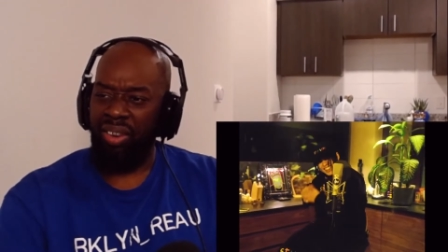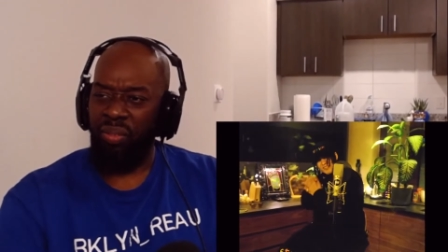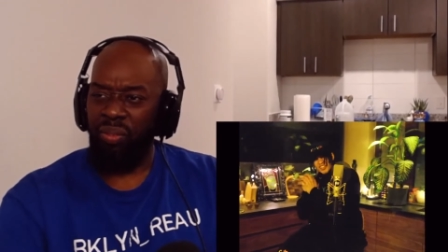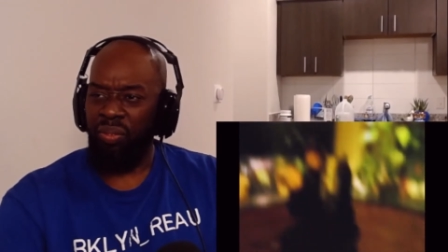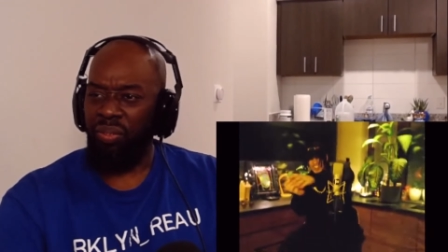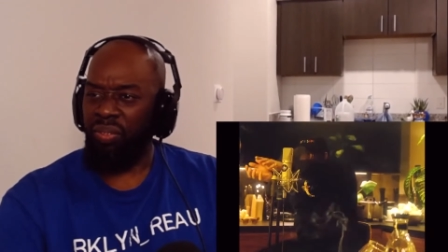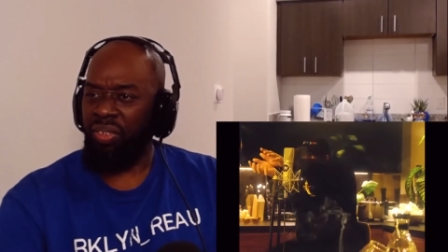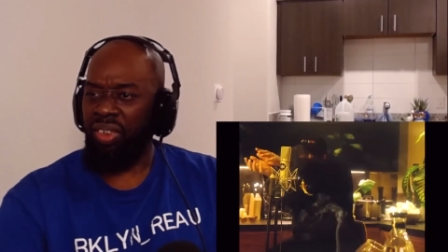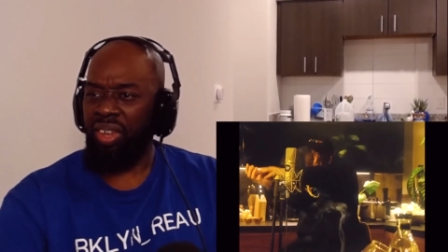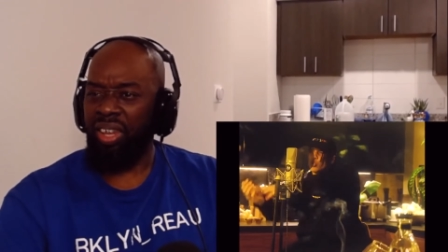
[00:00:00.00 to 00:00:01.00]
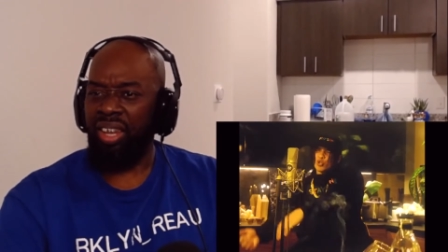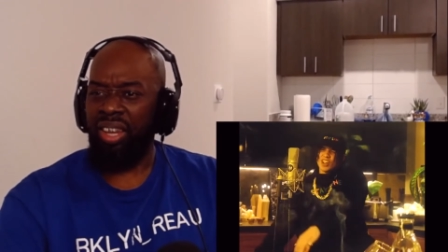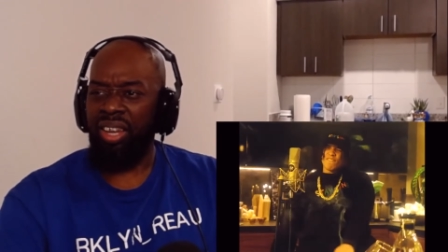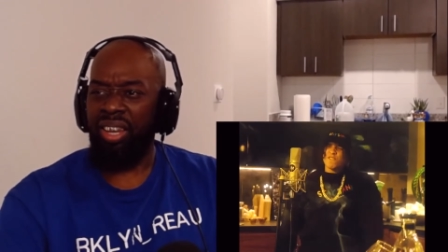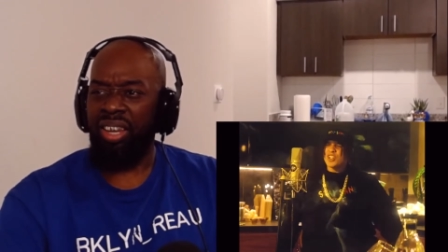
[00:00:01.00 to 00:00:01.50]
the Vegeta and Goku
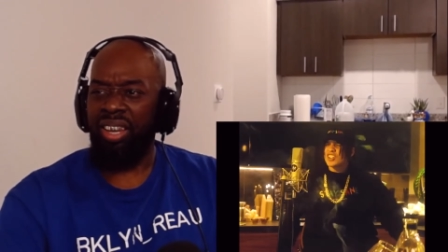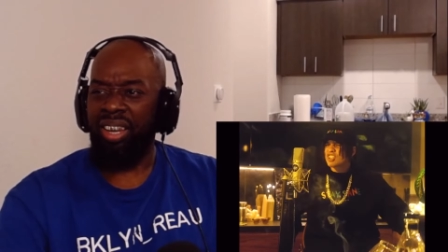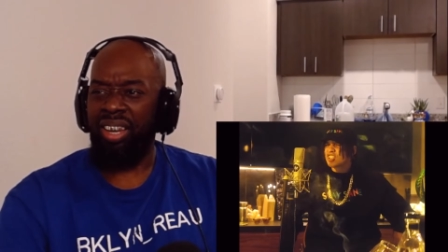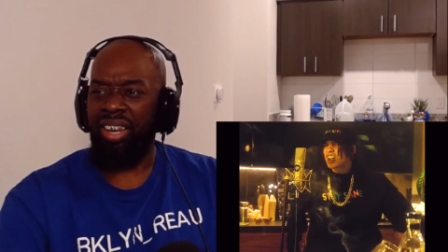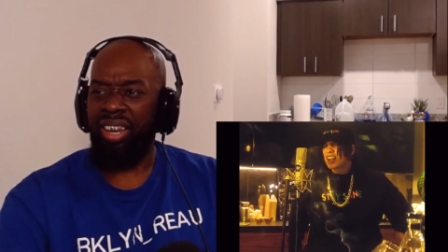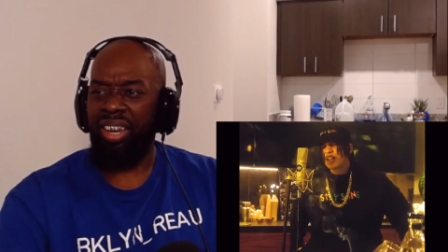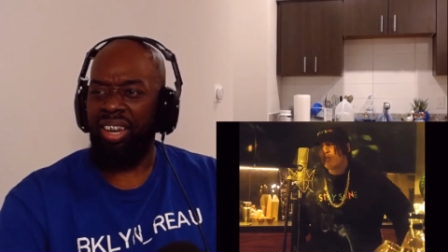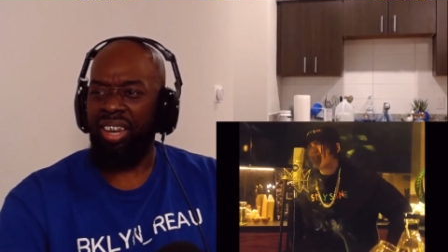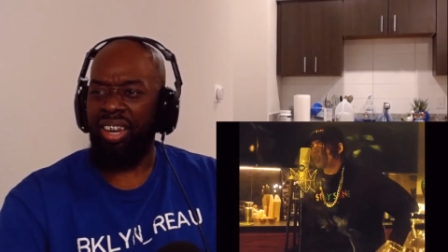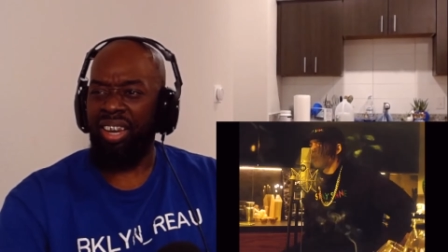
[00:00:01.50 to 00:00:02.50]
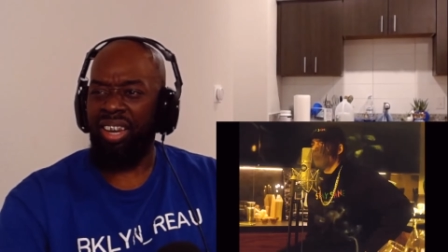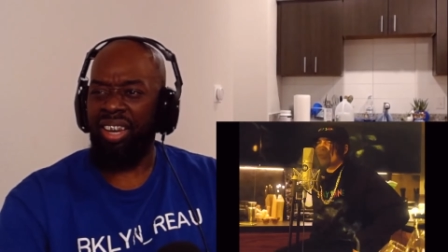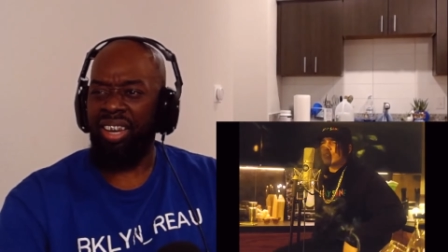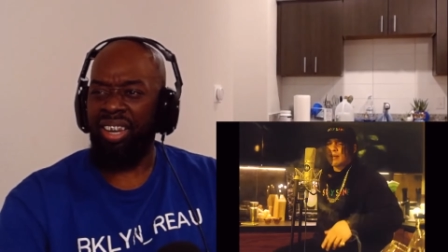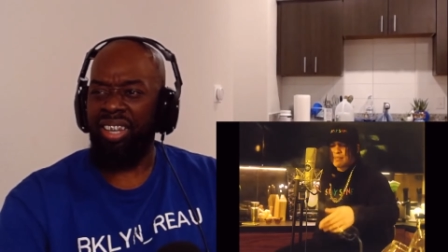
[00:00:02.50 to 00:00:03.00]
in the Frieza saga, there weren't no
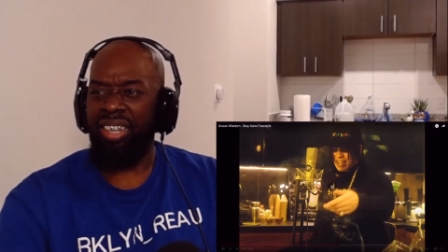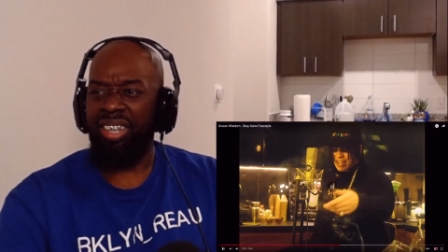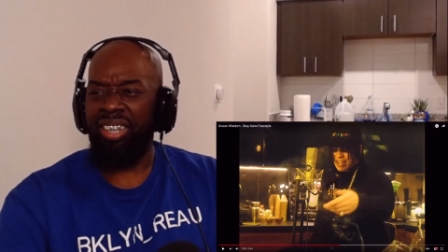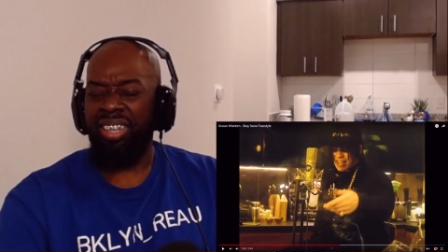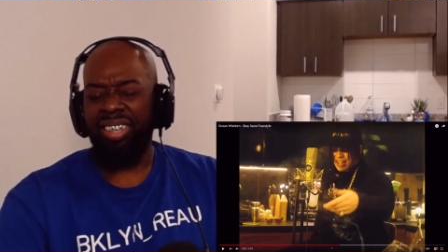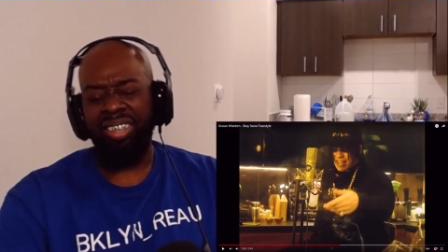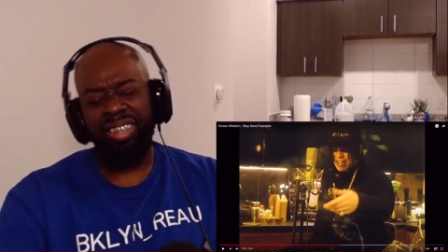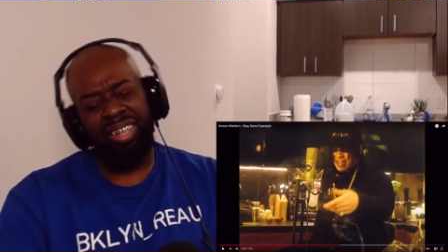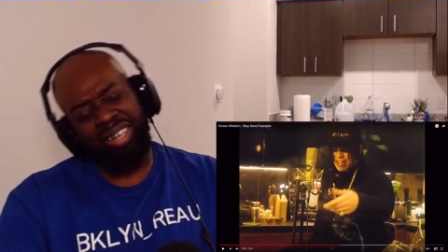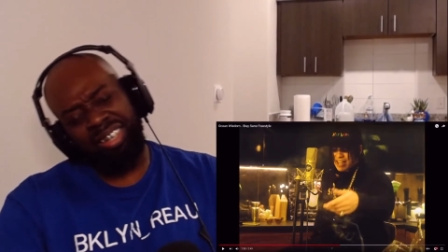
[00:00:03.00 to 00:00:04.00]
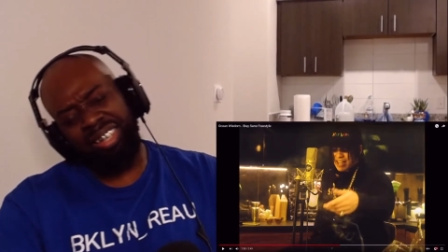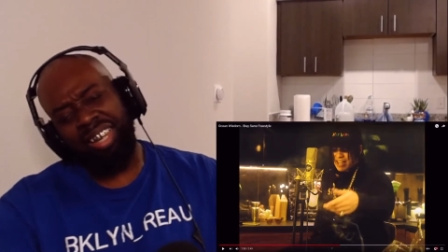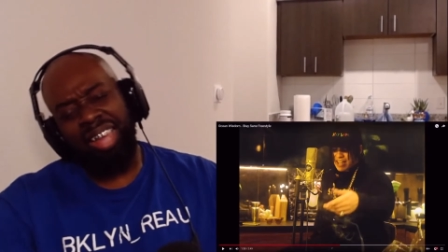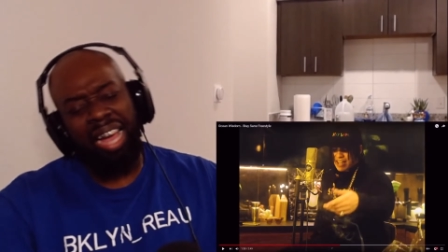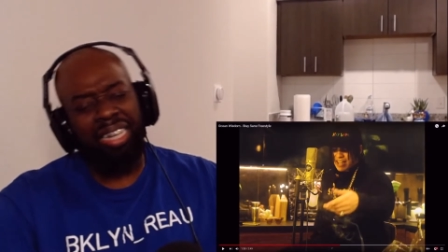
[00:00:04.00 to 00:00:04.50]
Buu, them. I
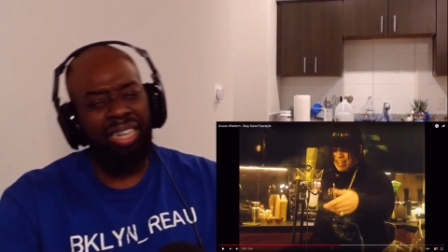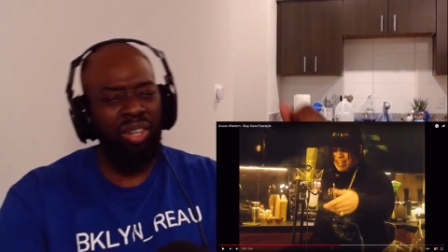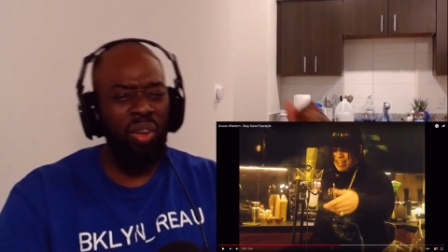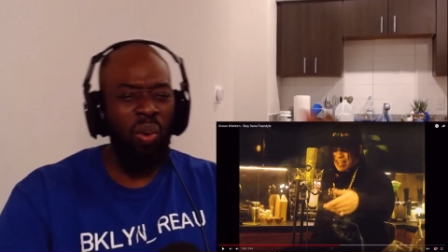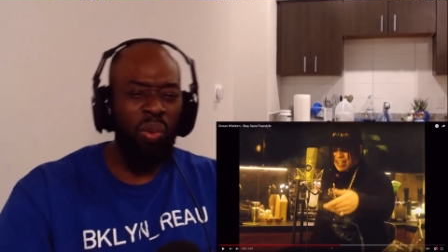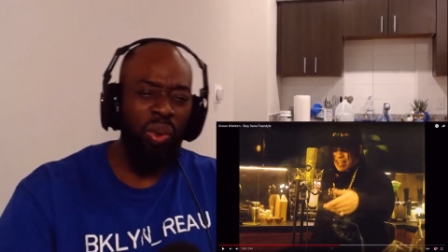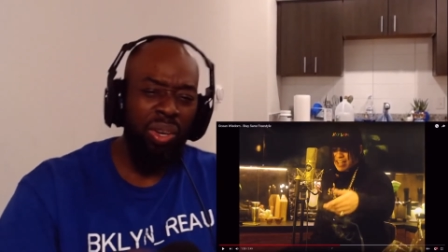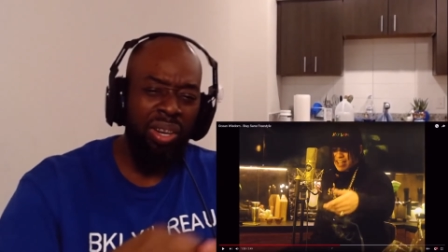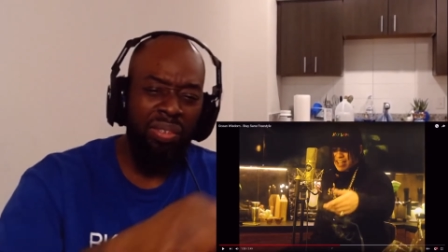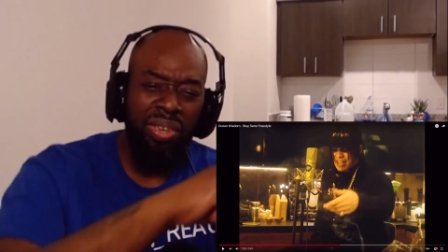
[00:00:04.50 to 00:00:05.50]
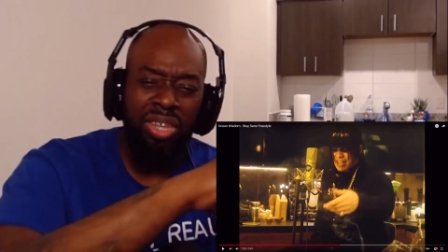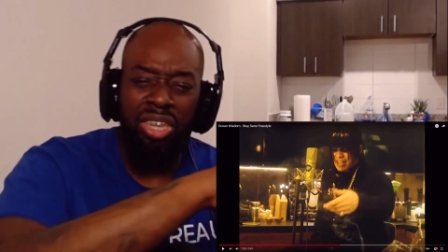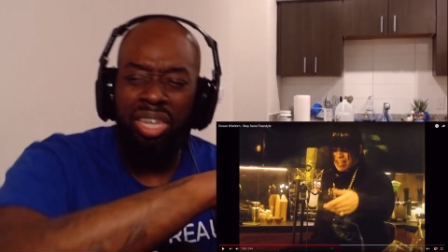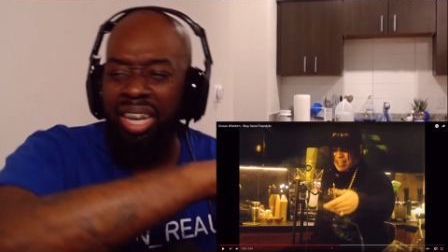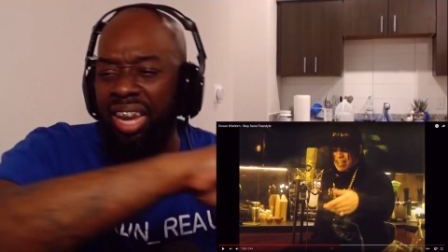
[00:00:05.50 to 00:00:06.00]
said, that's the Goku and the
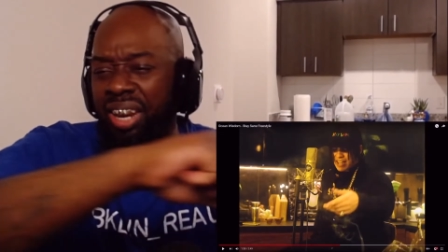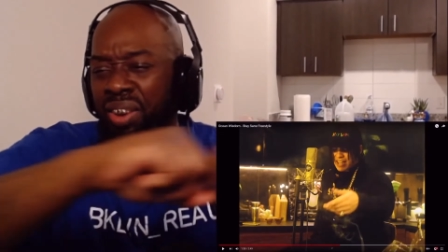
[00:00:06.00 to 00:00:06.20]
Vegeta in the